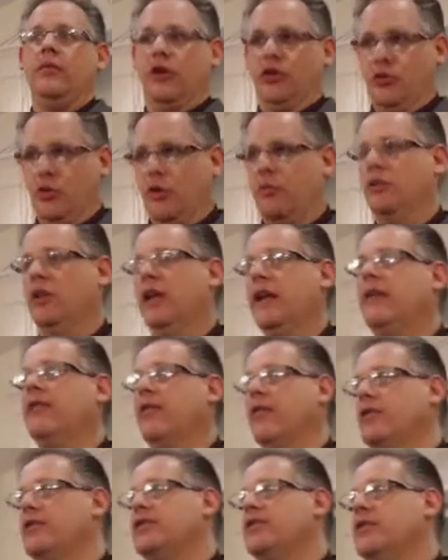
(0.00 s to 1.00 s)
because we're
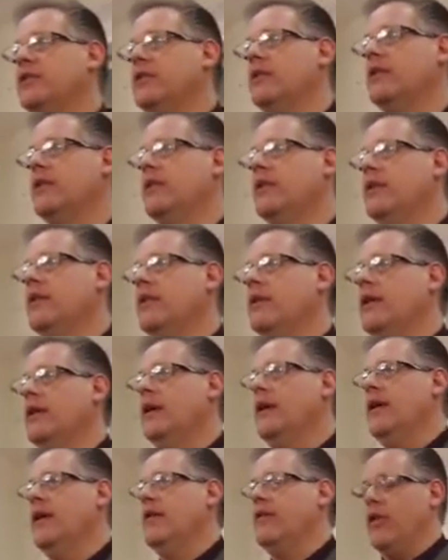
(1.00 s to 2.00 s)
believers.
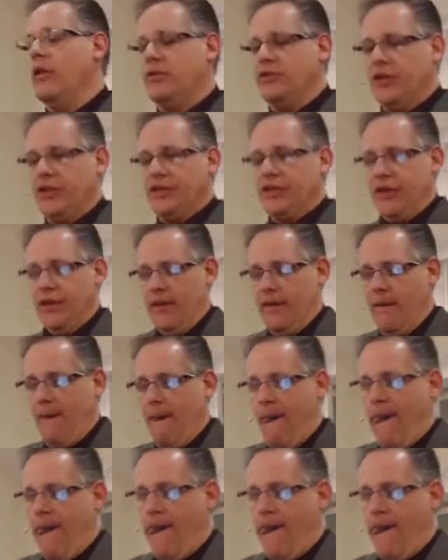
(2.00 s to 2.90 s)
Folks, listen.